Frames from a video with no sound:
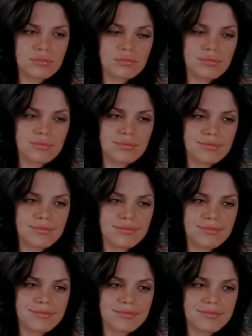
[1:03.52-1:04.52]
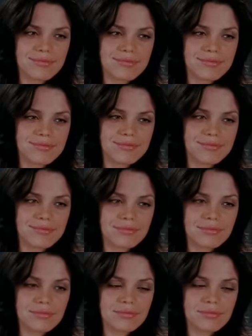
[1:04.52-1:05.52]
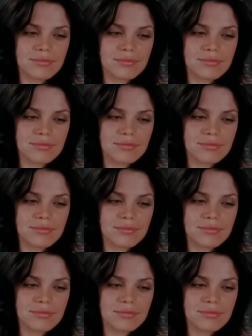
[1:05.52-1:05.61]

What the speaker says: Nobody speaks.